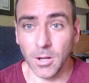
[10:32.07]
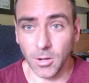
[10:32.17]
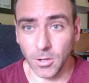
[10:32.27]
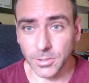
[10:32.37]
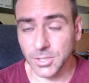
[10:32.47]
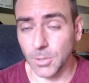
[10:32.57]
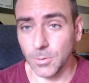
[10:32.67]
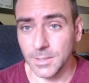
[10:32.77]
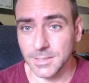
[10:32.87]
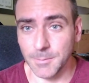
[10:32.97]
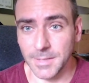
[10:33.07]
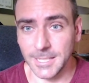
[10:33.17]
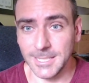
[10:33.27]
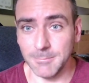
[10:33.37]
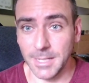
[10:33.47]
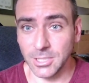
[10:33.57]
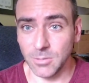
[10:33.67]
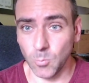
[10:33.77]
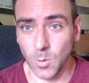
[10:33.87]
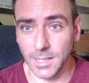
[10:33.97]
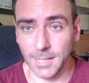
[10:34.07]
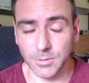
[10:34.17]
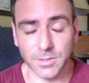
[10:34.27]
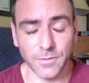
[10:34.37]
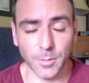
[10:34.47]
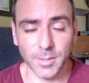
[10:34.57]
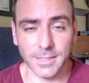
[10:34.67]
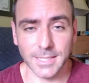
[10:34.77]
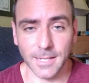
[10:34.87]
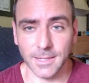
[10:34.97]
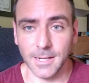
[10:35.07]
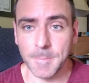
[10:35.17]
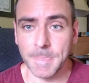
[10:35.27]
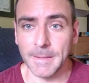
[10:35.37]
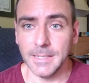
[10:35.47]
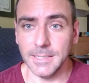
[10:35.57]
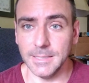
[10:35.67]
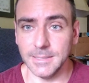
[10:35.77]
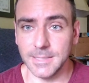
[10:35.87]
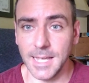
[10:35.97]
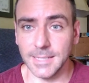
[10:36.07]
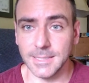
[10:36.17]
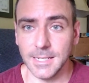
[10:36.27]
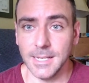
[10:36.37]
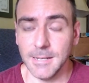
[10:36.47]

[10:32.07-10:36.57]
Also, something I didn't mention while I was filming this out there is that